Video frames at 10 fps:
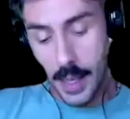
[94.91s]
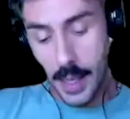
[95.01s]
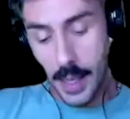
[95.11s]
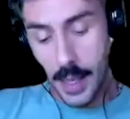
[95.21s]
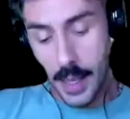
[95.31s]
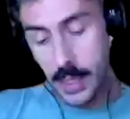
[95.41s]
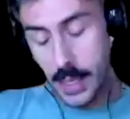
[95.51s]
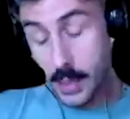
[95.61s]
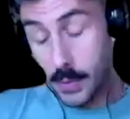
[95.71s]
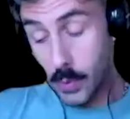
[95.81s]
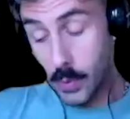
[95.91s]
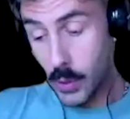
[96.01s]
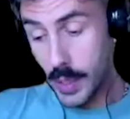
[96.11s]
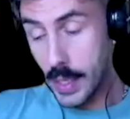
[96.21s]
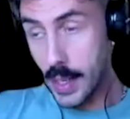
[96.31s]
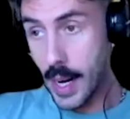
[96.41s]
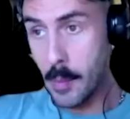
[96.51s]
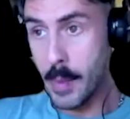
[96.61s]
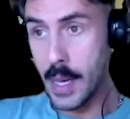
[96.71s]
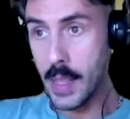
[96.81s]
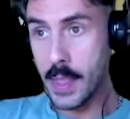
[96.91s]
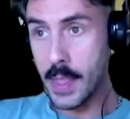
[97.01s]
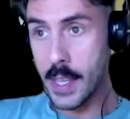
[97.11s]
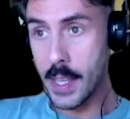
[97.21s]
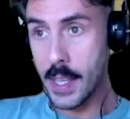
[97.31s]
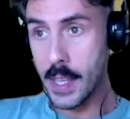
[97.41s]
And by storyteller, I mean that